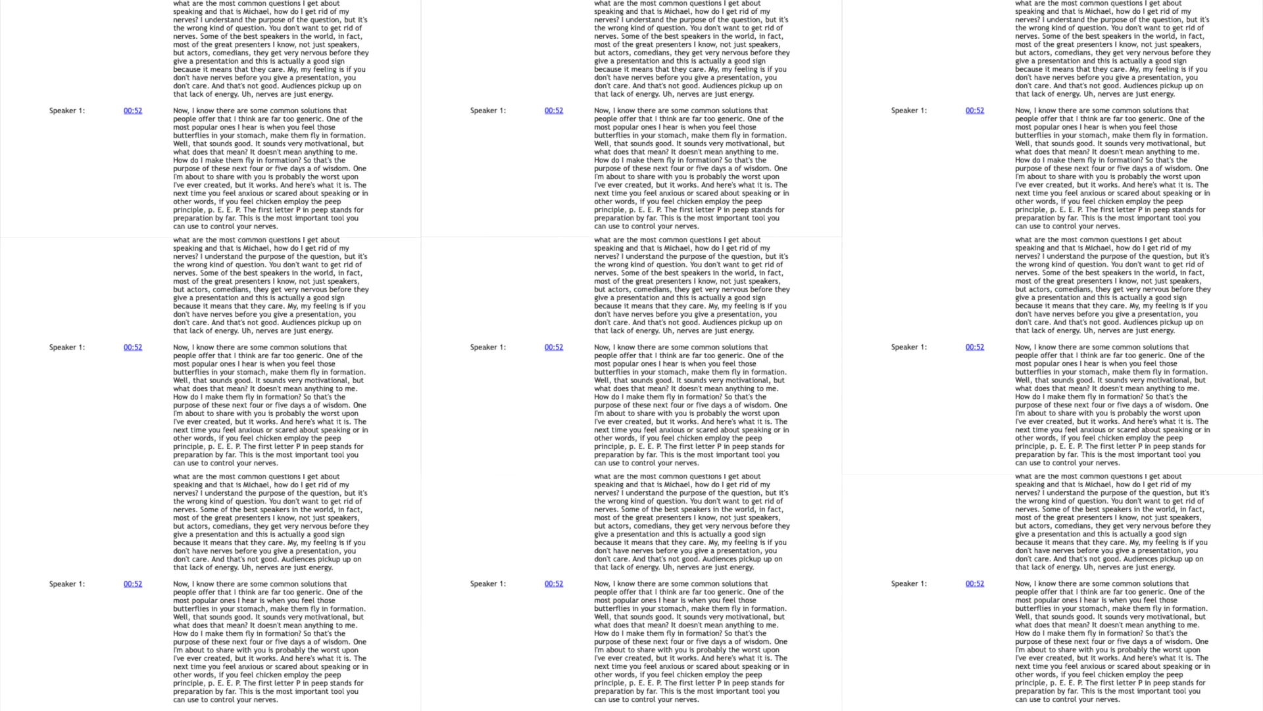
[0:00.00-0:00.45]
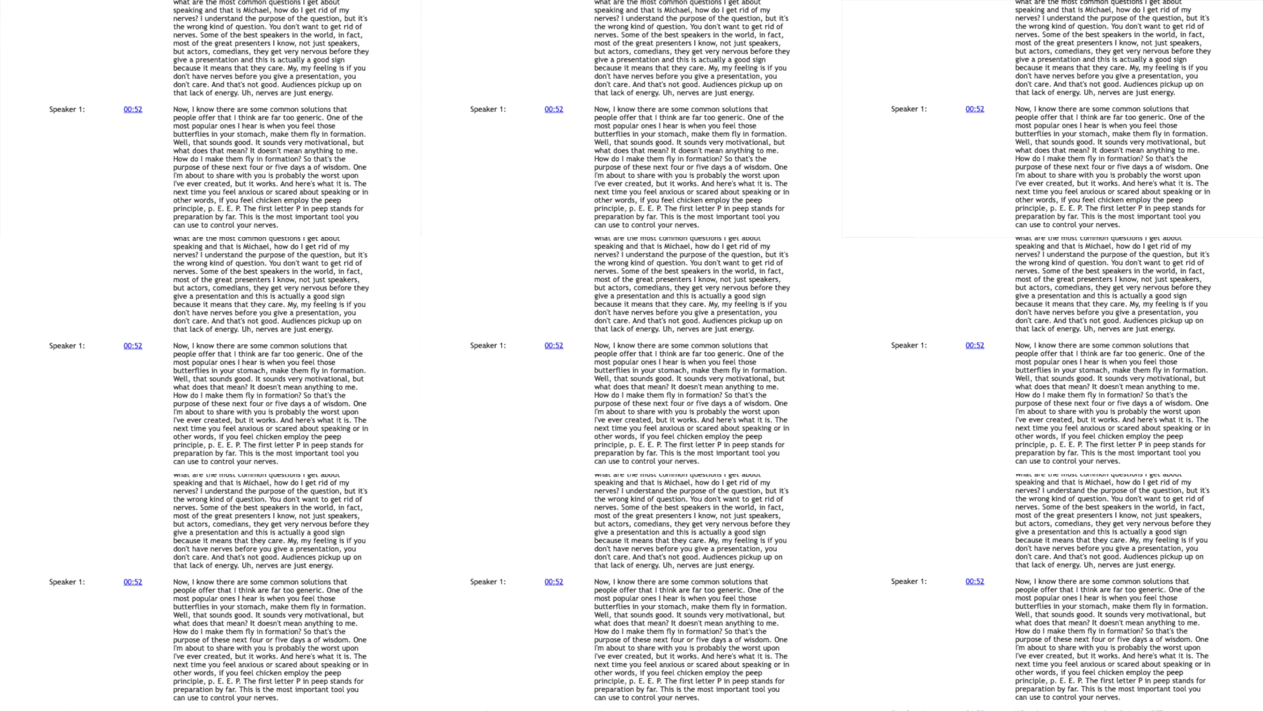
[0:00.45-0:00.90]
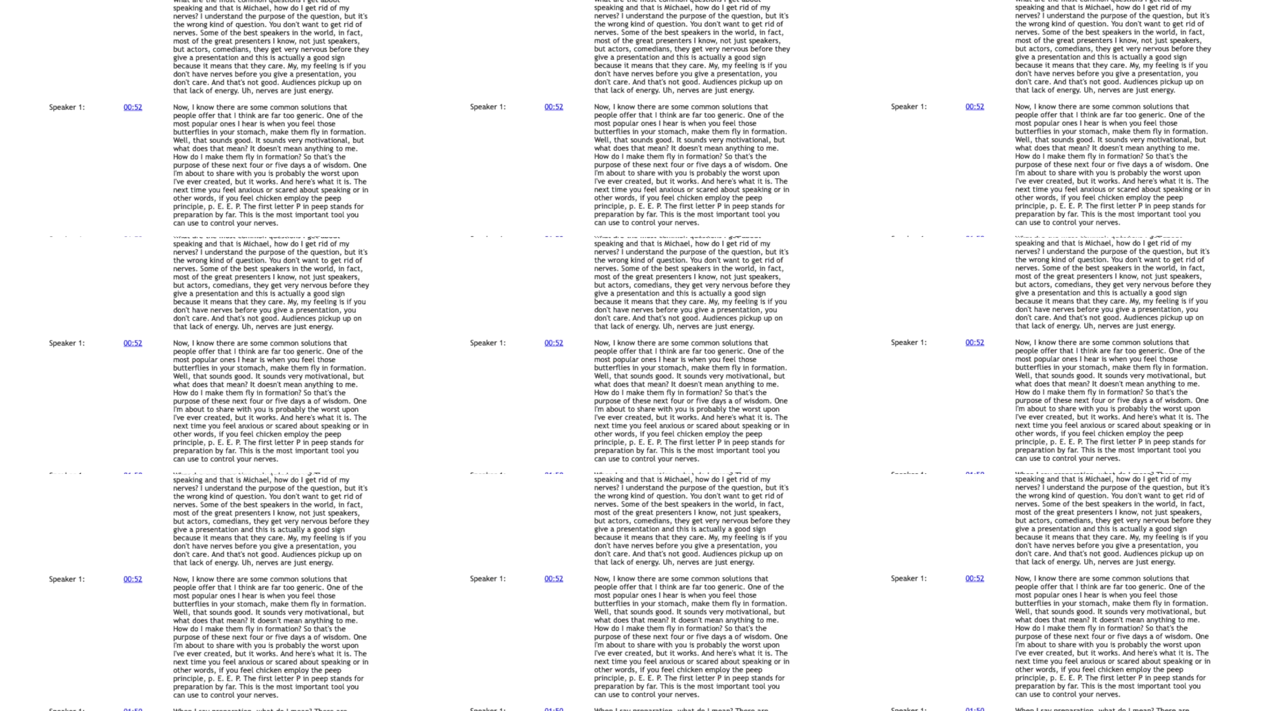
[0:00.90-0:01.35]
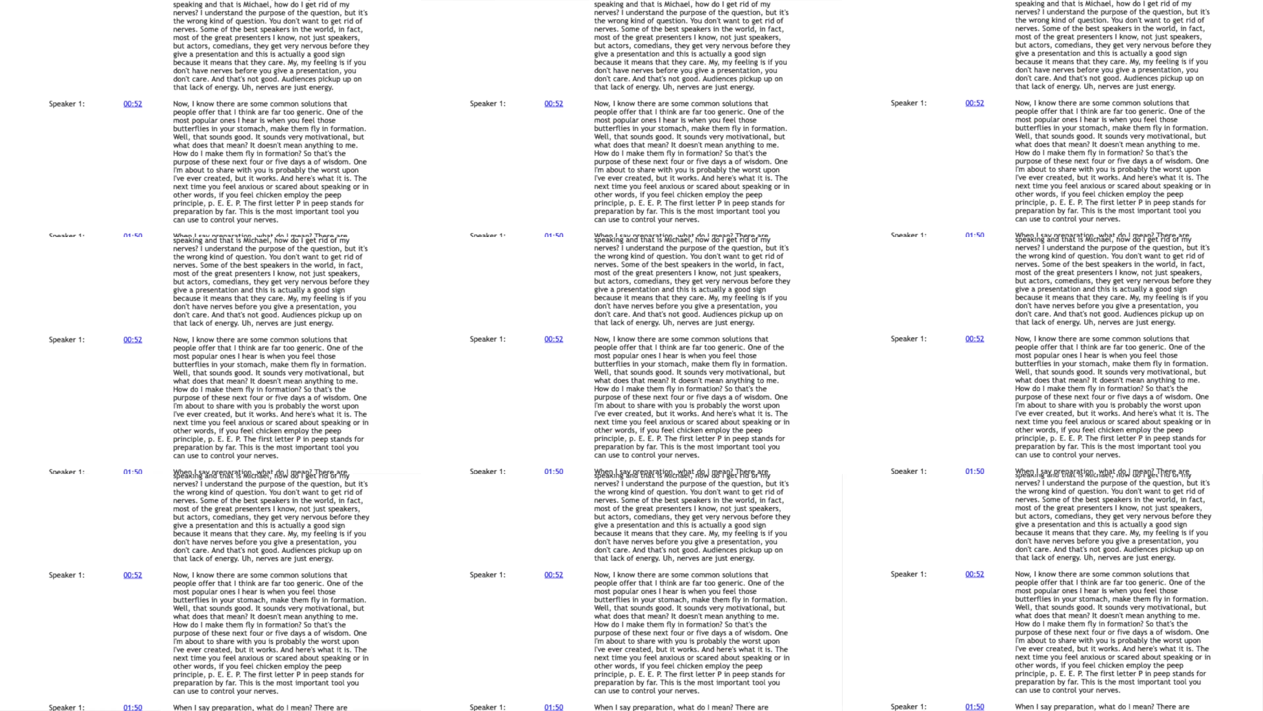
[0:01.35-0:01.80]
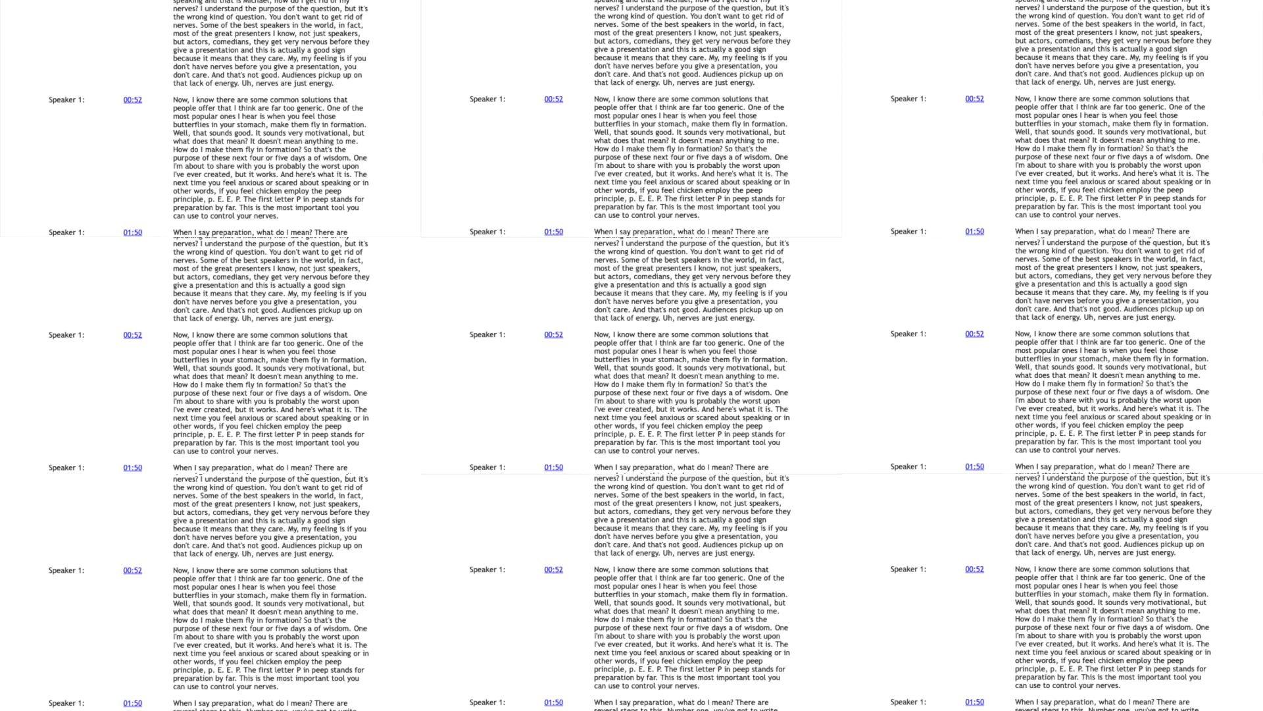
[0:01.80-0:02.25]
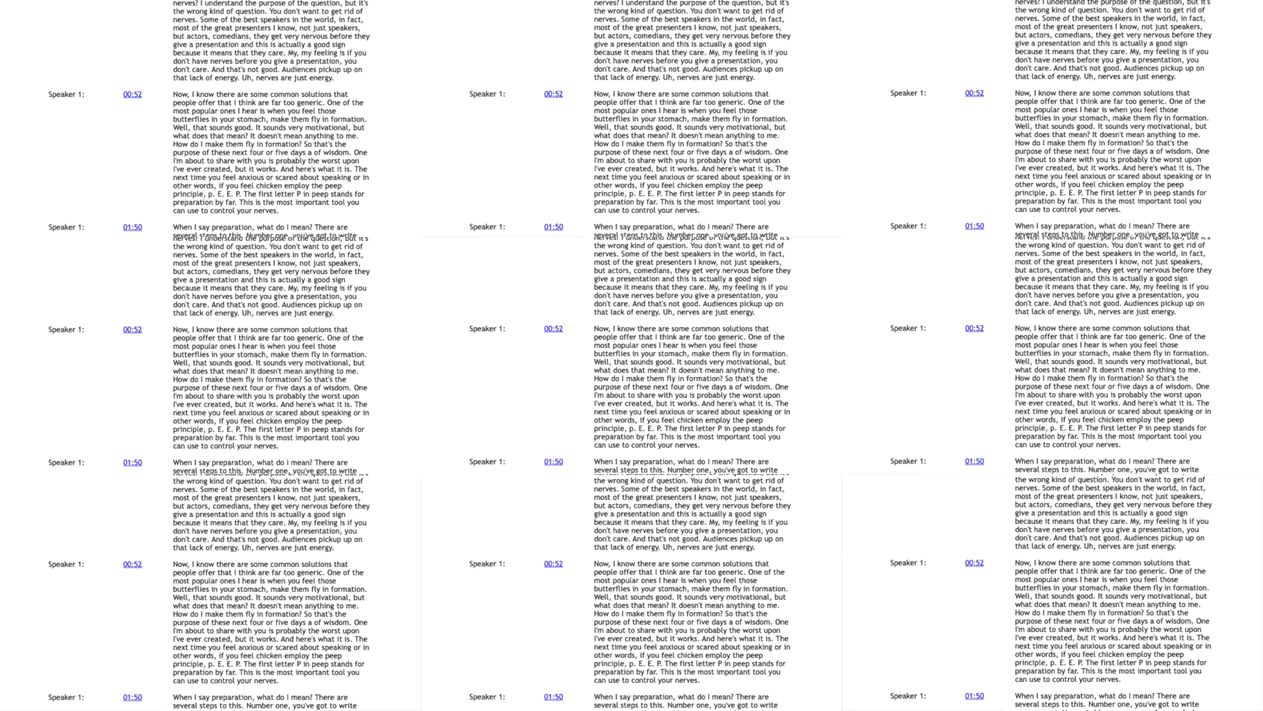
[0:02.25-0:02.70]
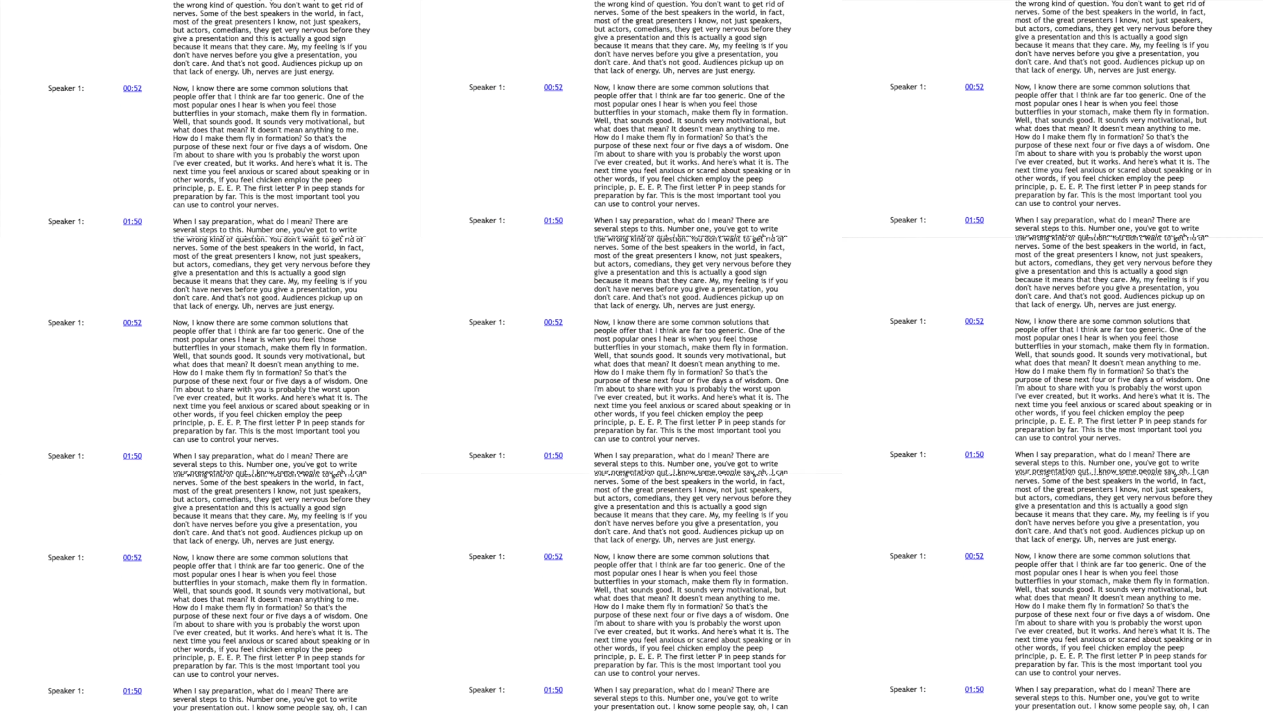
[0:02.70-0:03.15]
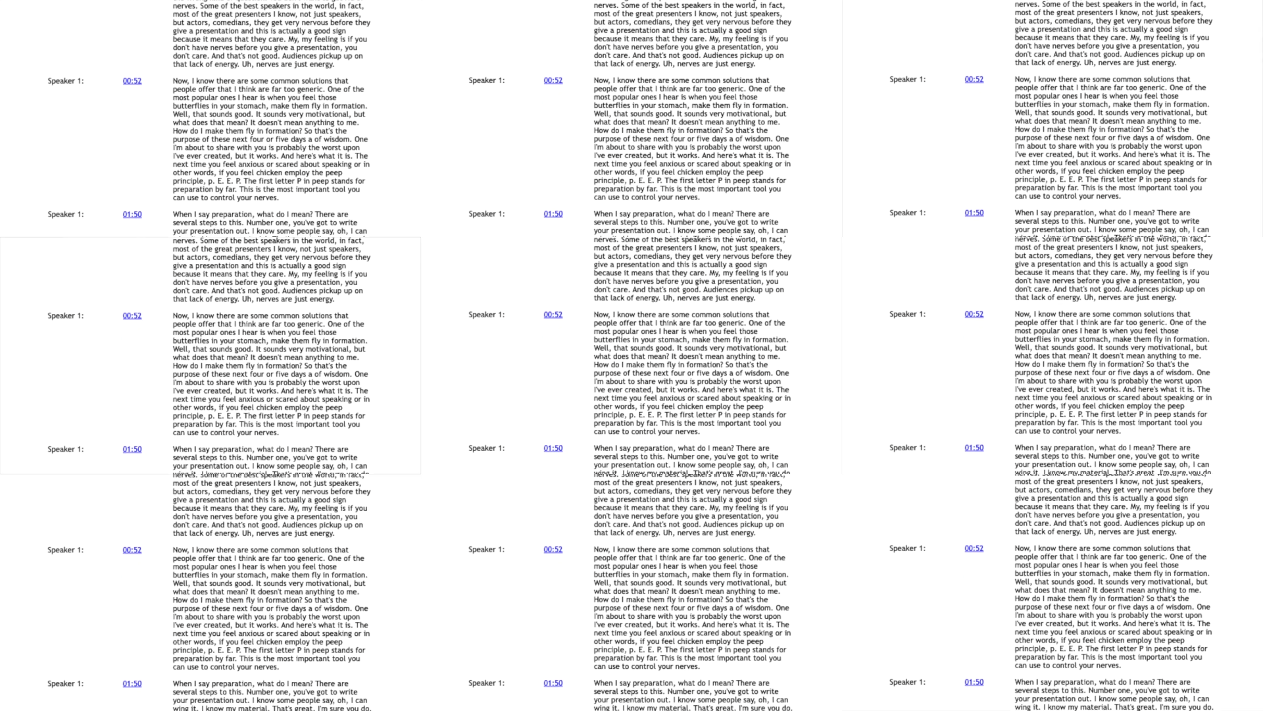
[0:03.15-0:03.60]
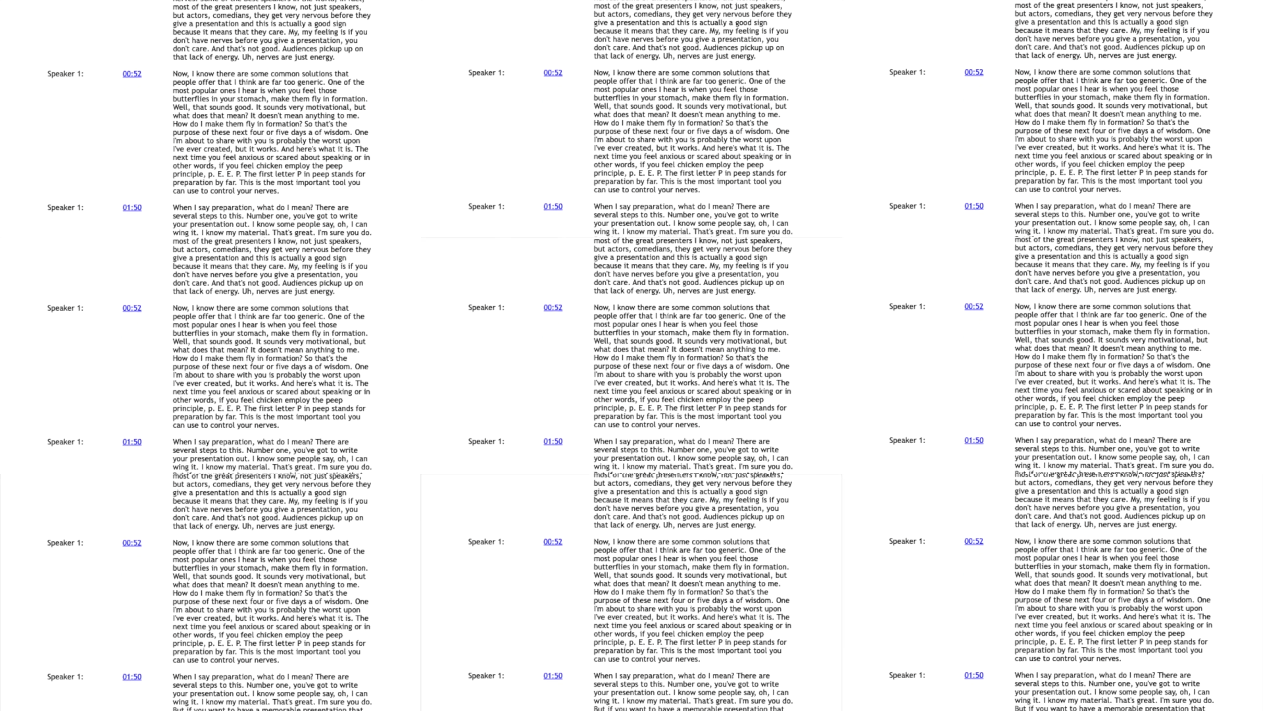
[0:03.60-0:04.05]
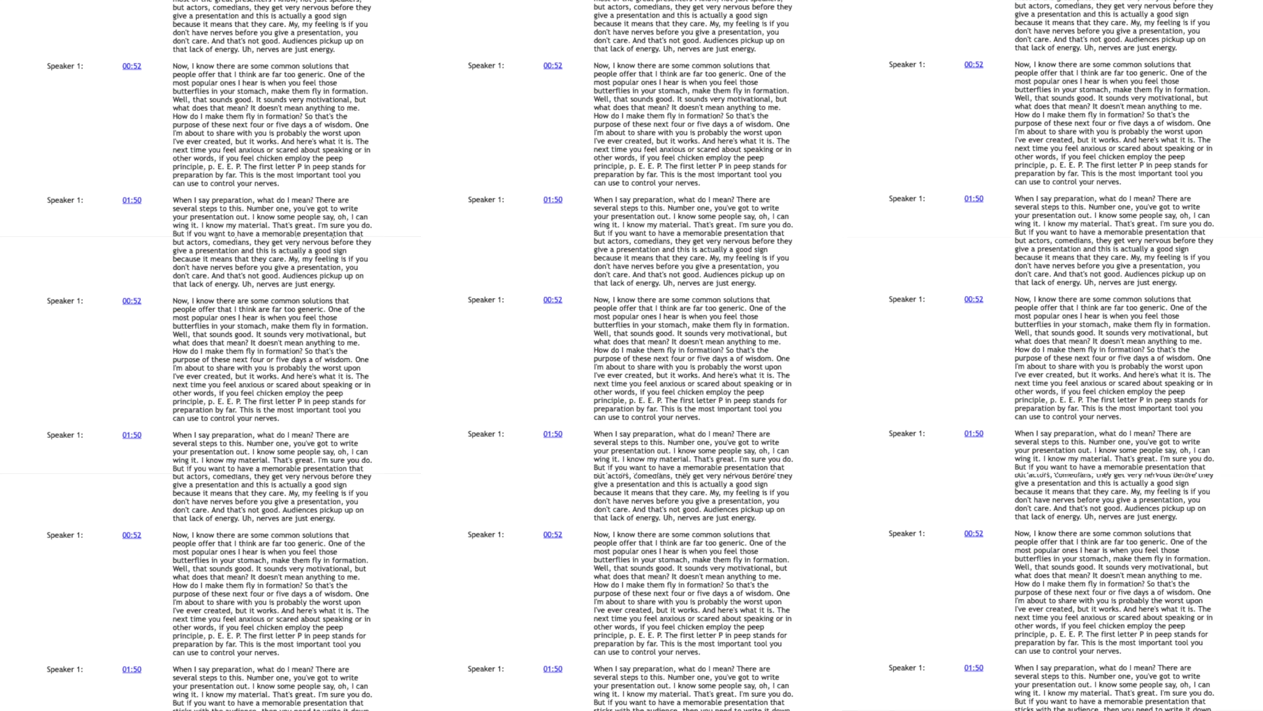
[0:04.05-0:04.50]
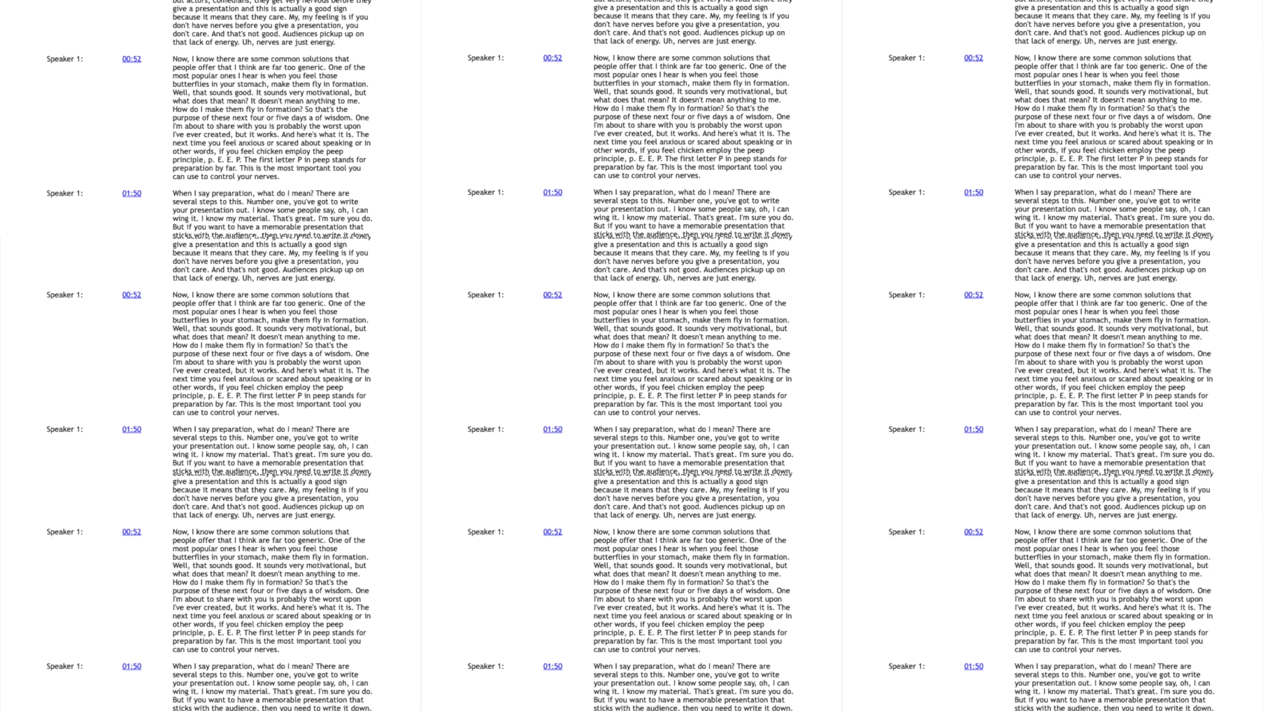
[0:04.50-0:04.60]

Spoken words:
No face is visible, so there are no lips to read.